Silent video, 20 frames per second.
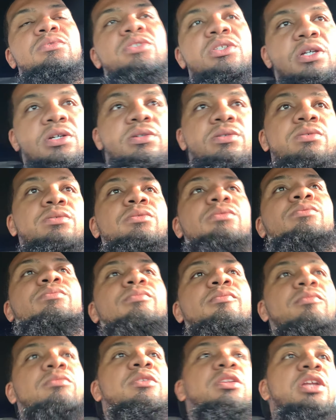
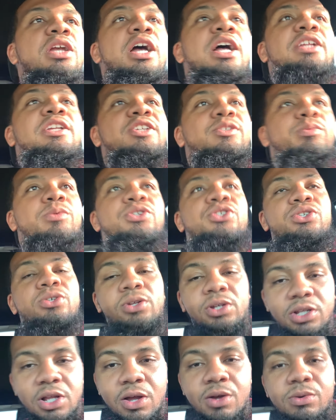So I just want
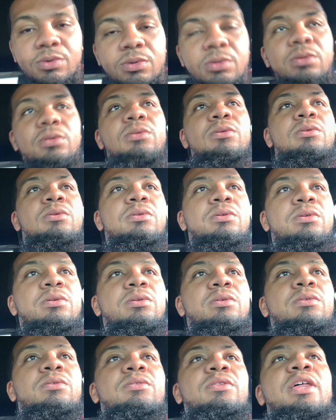you to know
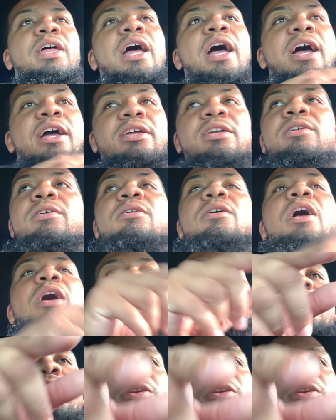that I care. I'm